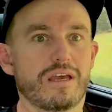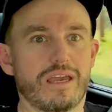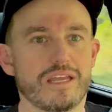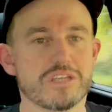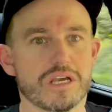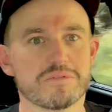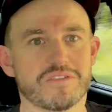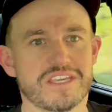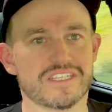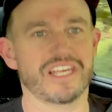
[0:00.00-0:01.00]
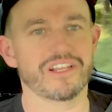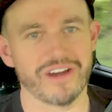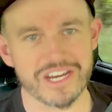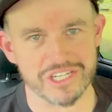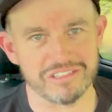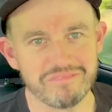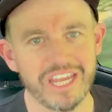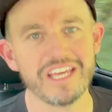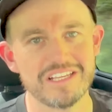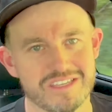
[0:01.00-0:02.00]
in terms of the acceleration.
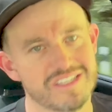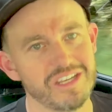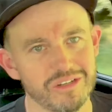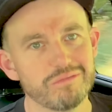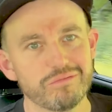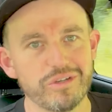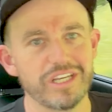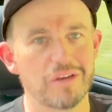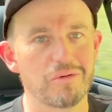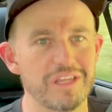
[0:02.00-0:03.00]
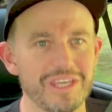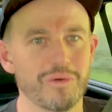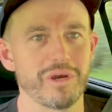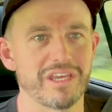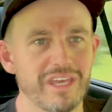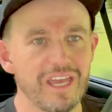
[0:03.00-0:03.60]
It is still really, really quick,